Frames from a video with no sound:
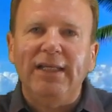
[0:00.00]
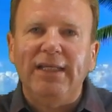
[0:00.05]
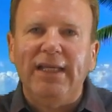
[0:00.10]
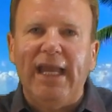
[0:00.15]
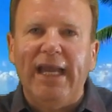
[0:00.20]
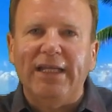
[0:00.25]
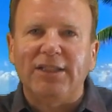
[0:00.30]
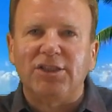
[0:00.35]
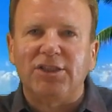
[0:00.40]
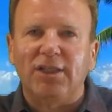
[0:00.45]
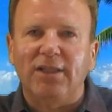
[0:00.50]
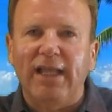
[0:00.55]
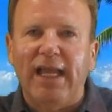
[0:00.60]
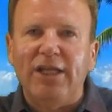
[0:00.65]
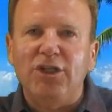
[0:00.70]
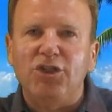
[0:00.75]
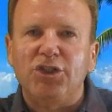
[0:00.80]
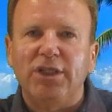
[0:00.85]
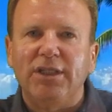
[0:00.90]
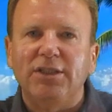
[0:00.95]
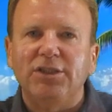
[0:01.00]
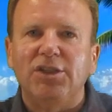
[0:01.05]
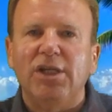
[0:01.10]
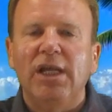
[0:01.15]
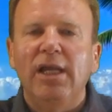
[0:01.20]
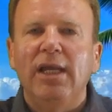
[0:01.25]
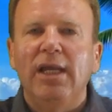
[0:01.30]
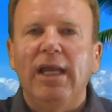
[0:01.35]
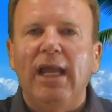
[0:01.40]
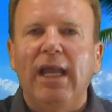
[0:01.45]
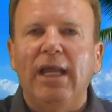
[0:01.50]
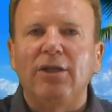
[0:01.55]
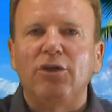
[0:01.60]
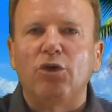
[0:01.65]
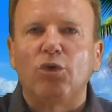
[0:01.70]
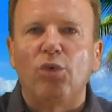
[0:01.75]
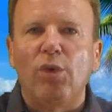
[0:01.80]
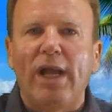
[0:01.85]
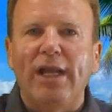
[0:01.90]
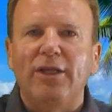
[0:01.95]
cancellations and
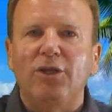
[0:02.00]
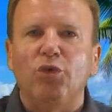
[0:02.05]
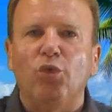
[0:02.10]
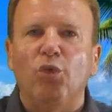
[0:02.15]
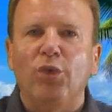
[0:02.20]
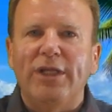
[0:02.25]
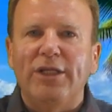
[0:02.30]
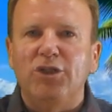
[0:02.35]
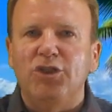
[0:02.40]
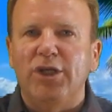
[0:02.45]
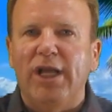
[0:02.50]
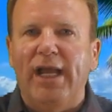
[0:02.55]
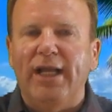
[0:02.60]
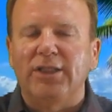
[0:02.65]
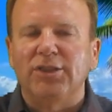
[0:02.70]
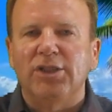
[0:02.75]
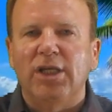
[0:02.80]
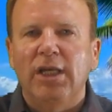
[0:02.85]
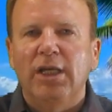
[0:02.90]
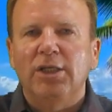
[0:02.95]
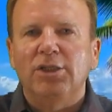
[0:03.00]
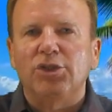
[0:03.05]
credit rejects.